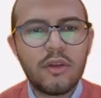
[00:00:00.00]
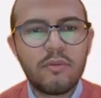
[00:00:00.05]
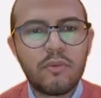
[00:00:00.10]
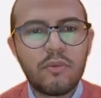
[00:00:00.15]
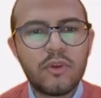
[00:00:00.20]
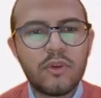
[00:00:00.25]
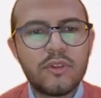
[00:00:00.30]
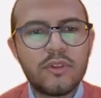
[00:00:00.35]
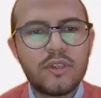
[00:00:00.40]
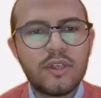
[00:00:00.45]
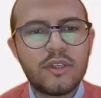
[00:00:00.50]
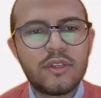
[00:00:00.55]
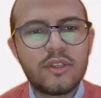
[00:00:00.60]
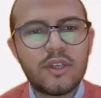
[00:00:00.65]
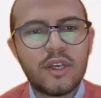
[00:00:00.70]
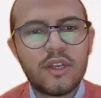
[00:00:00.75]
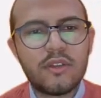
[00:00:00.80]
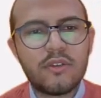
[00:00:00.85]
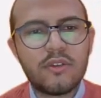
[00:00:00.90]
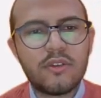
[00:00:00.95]
0.6
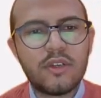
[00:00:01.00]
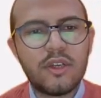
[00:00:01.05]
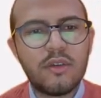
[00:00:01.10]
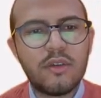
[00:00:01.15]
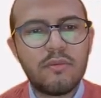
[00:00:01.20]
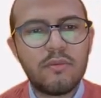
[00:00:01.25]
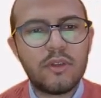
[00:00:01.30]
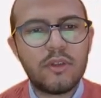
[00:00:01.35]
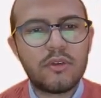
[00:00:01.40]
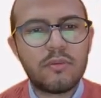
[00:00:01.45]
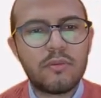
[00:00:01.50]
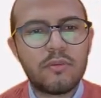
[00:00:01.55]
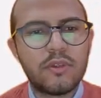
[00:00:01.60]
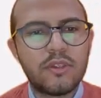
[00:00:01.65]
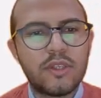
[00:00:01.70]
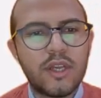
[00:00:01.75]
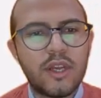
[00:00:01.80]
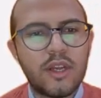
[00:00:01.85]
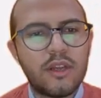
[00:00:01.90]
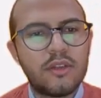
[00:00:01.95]
and 3 meters per
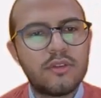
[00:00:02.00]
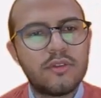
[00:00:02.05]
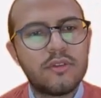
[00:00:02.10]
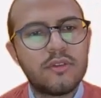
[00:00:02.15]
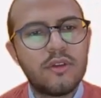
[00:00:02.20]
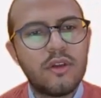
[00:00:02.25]
second